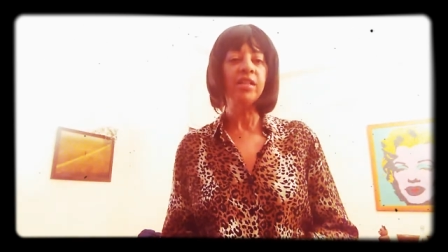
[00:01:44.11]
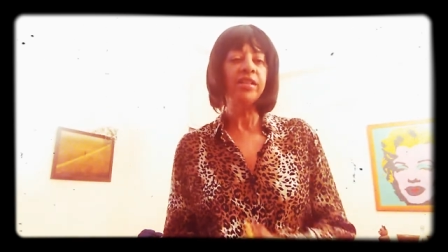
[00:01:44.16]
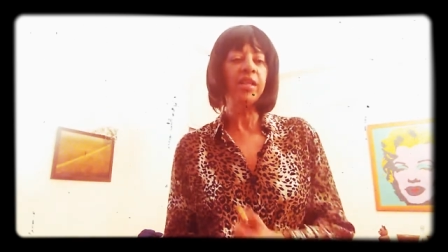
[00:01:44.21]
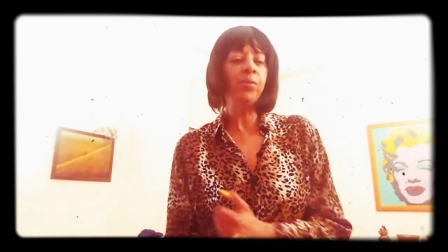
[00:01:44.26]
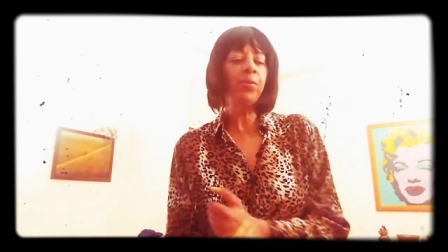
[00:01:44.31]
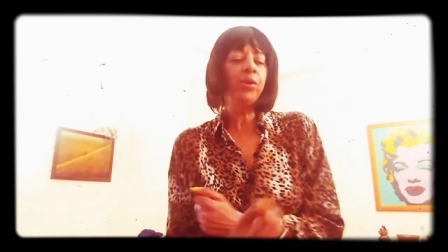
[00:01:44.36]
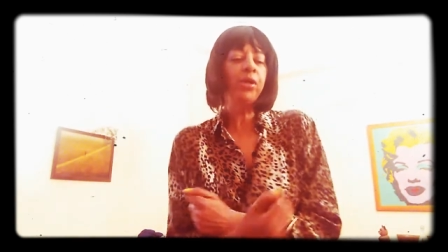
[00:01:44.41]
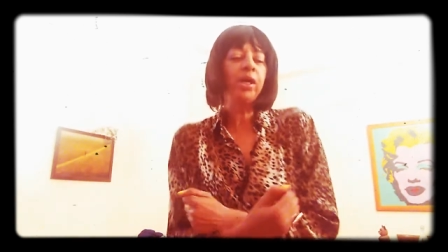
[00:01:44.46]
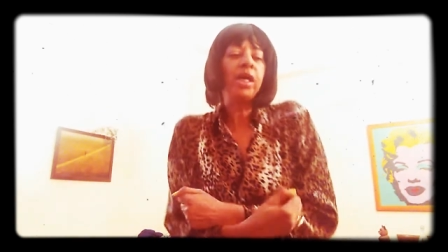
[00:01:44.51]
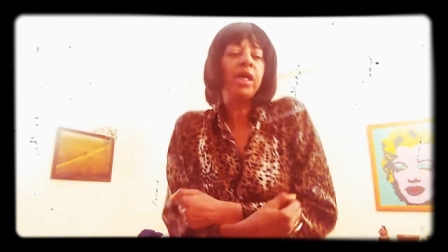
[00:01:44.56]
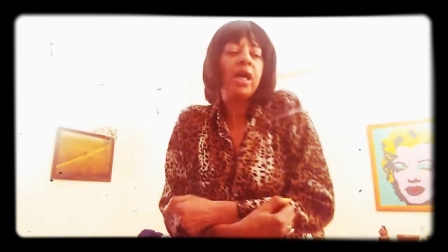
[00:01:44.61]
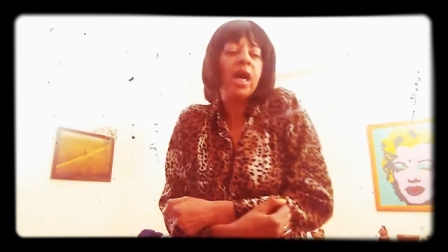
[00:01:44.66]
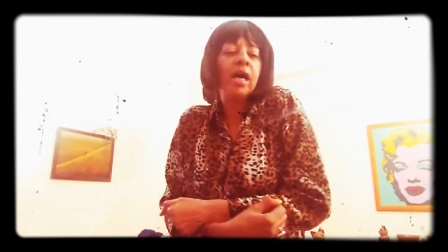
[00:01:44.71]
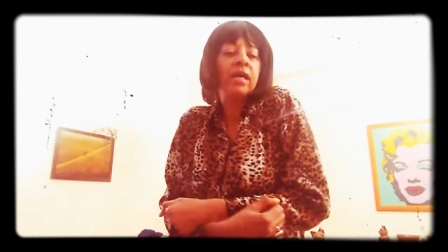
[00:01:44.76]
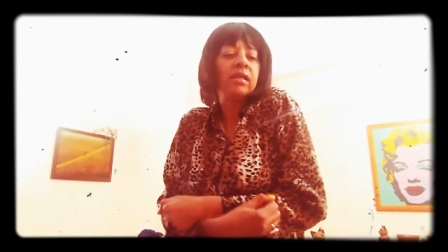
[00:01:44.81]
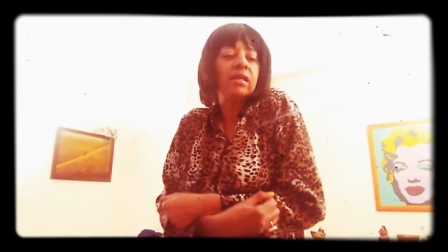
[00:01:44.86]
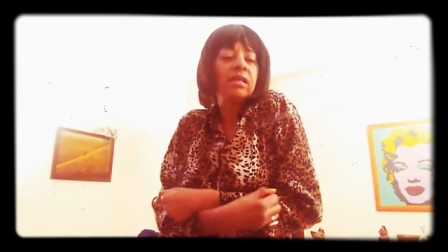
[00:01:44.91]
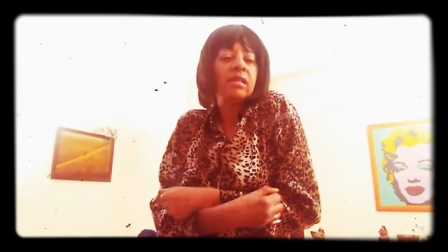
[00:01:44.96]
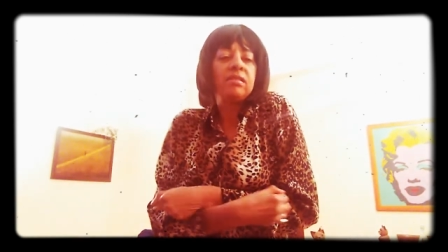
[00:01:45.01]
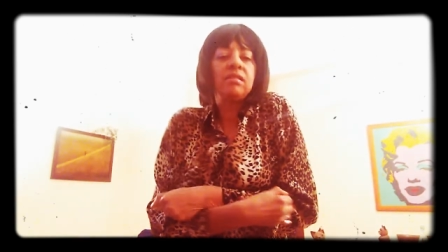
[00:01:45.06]
They want to
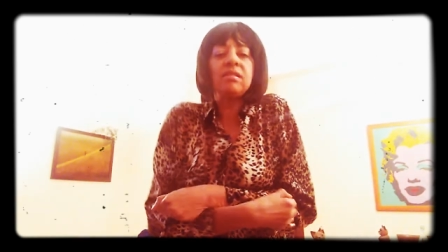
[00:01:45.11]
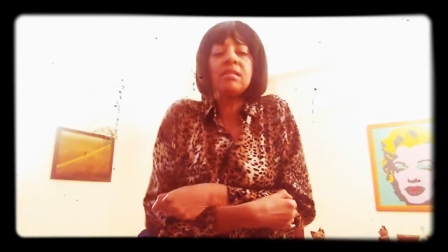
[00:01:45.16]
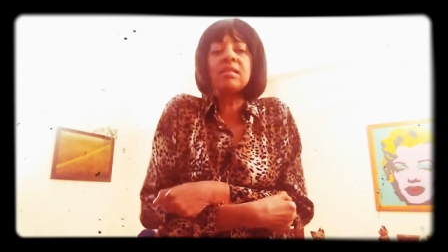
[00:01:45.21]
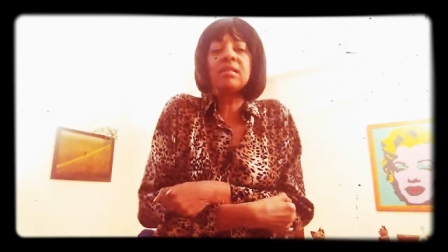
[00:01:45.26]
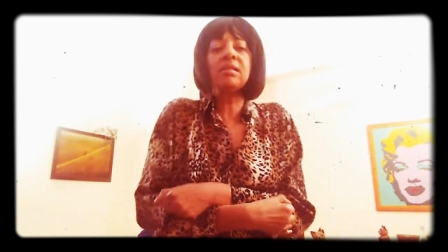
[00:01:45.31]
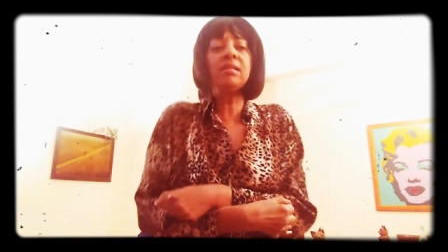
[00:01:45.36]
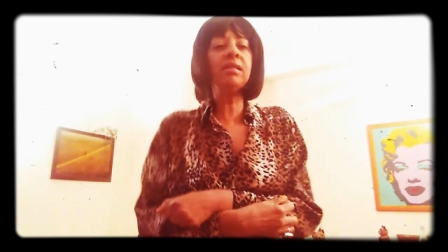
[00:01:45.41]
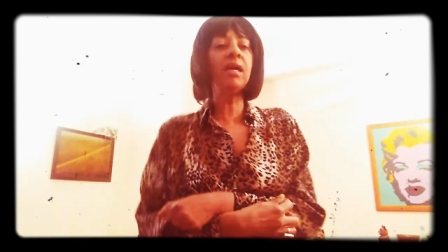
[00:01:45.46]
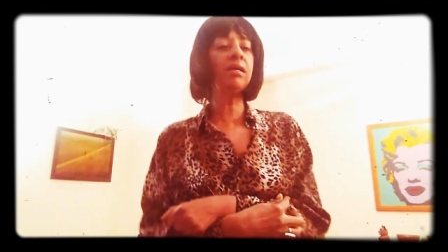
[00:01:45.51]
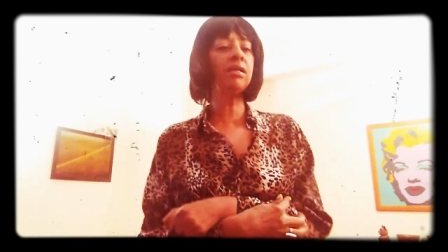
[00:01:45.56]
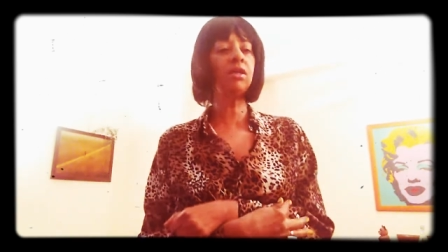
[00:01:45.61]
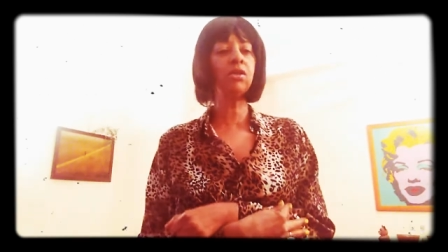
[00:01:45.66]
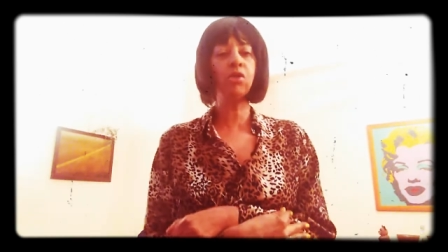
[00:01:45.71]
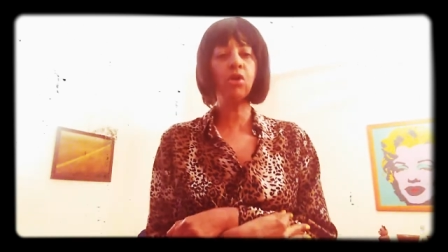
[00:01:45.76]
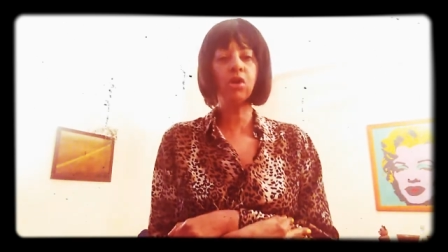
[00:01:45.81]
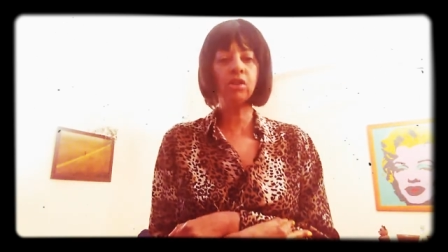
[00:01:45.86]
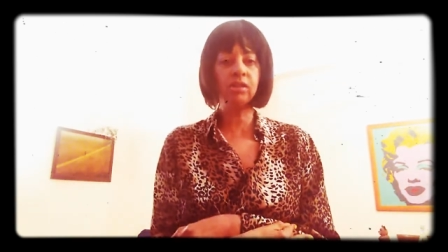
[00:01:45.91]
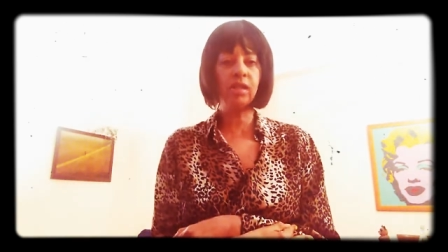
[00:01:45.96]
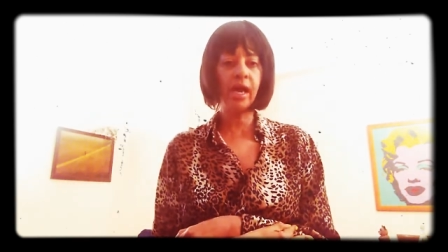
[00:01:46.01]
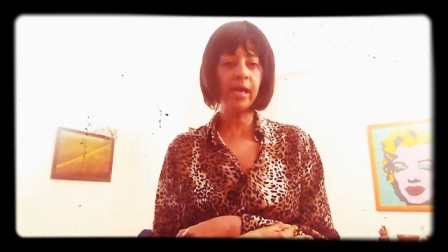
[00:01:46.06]
cuddle and snuggle
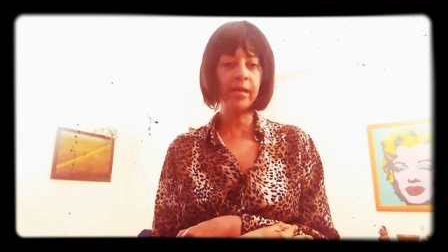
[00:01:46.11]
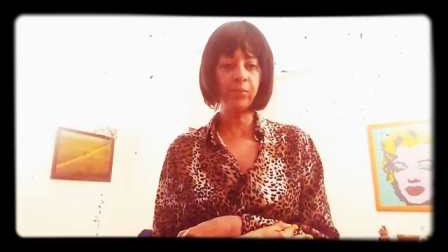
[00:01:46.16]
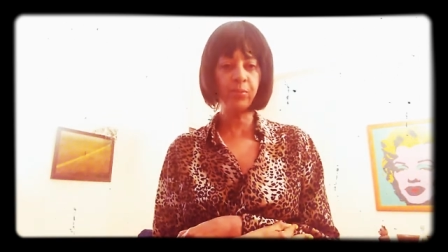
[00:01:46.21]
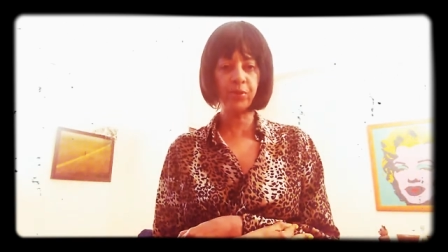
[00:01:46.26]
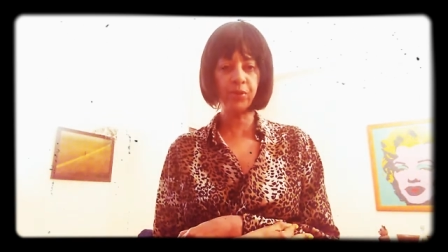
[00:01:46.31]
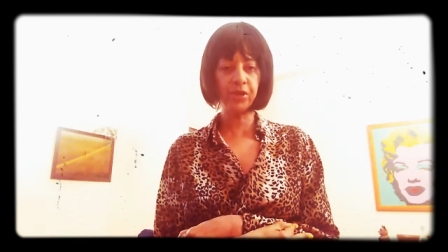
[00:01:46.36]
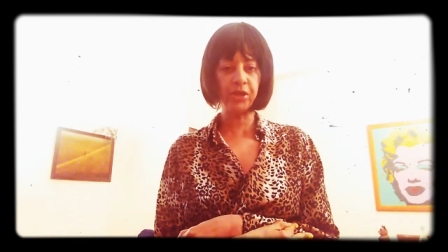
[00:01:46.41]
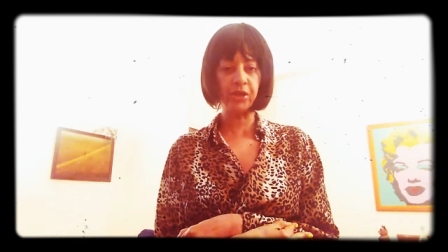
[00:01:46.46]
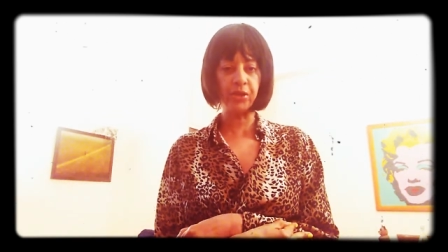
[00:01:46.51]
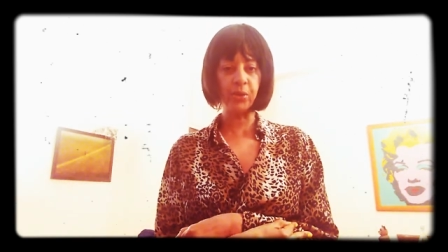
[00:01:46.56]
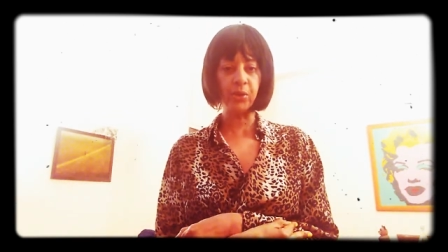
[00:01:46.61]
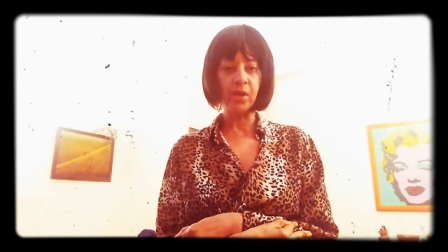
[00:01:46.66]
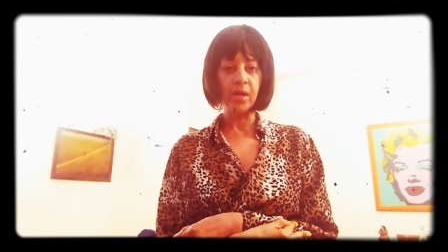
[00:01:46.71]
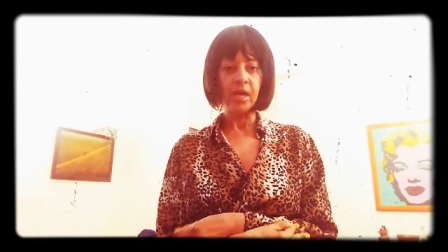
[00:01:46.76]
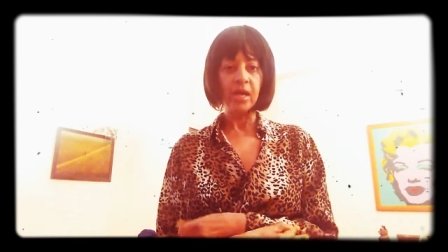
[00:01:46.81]
all night with you.